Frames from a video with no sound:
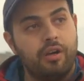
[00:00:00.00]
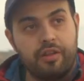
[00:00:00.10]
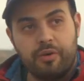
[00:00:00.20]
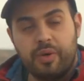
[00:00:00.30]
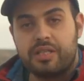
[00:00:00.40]

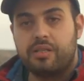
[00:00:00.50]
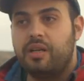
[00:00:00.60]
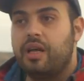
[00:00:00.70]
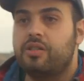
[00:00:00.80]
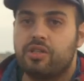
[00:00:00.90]
on the
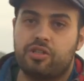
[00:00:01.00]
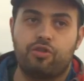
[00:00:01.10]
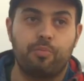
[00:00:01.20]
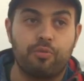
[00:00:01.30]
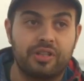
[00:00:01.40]
western edge is
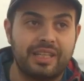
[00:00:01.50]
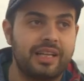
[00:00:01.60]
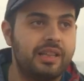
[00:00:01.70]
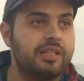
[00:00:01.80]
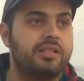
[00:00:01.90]
to
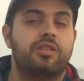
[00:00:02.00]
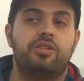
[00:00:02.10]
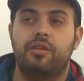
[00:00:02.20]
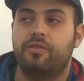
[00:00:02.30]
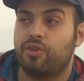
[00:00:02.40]
protect that
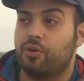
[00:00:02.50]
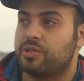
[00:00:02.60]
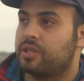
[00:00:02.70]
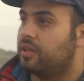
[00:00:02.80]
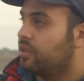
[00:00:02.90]
section of
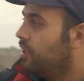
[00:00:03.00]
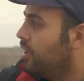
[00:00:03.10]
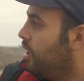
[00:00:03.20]
coastline.